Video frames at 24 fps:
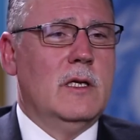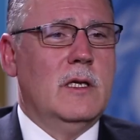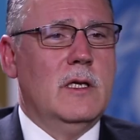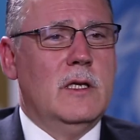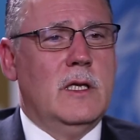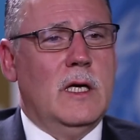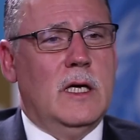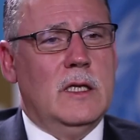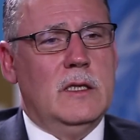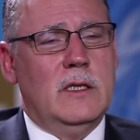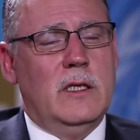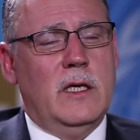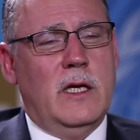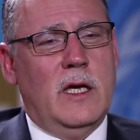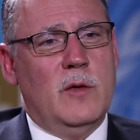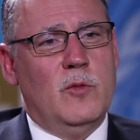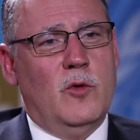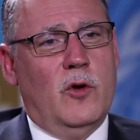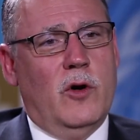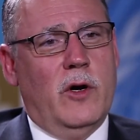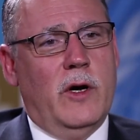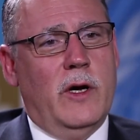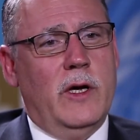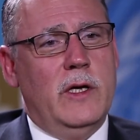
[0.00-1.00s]
that the
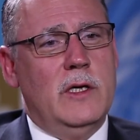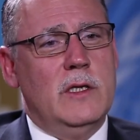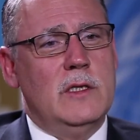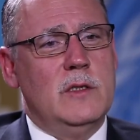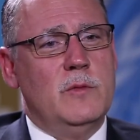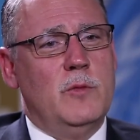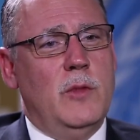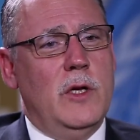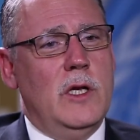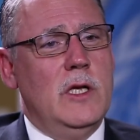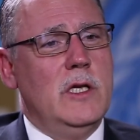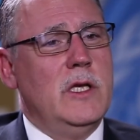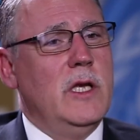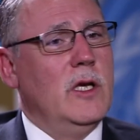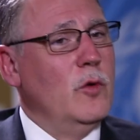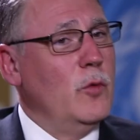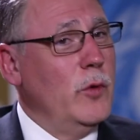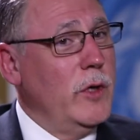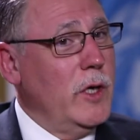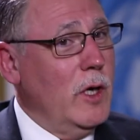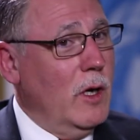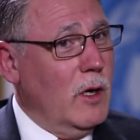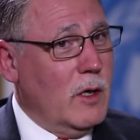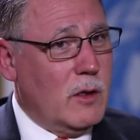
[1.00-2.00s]
MOI is building,
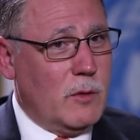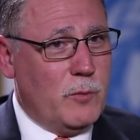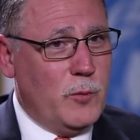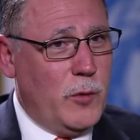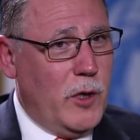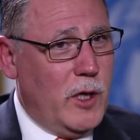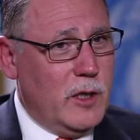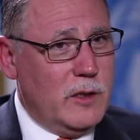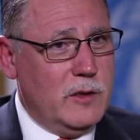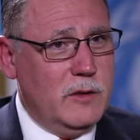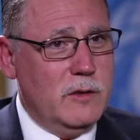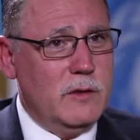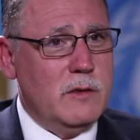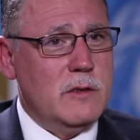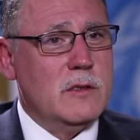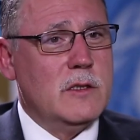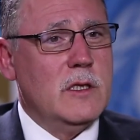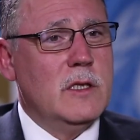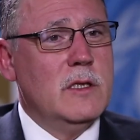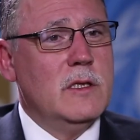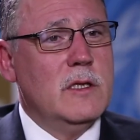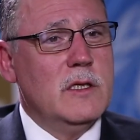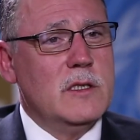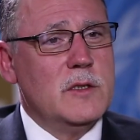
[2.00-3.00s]
we are
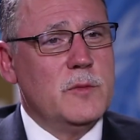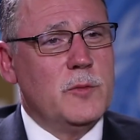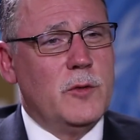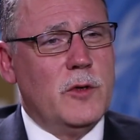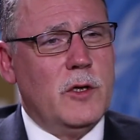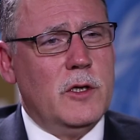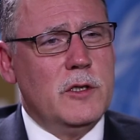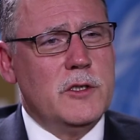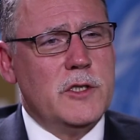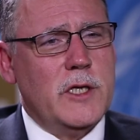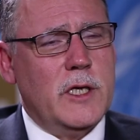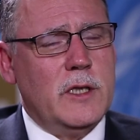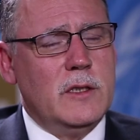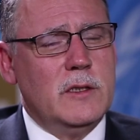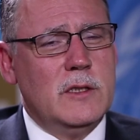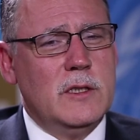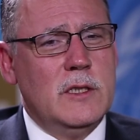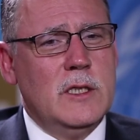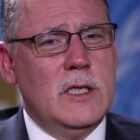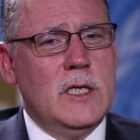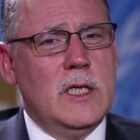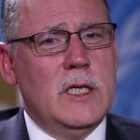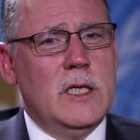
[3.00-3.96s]
partners in this project.